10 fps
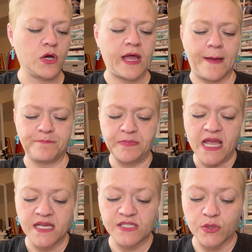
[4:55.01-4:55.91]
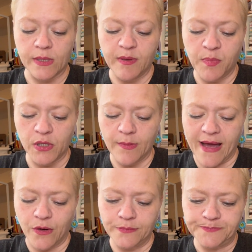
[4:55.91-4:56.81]
Okay, so let me pull them
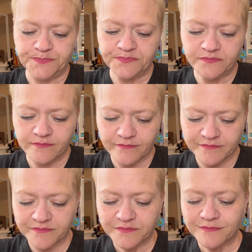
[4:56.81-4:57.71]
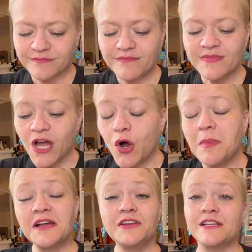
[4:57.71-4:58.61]
out. Oh
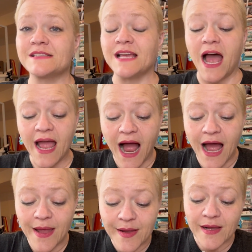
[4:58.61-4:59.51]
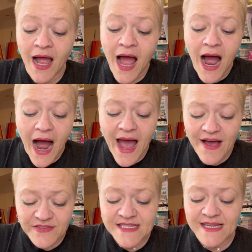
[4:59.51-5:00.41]
my goodness. I
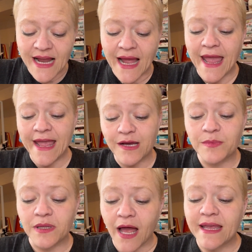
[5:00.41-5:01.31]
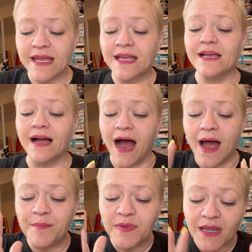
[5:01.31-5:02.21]
have to say I'm
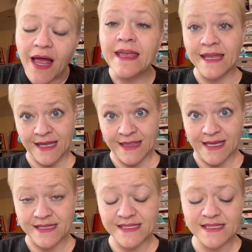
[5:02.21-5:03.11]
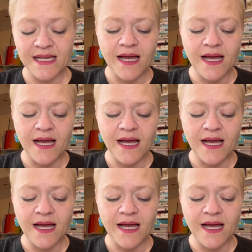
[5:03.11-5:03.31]
liking this.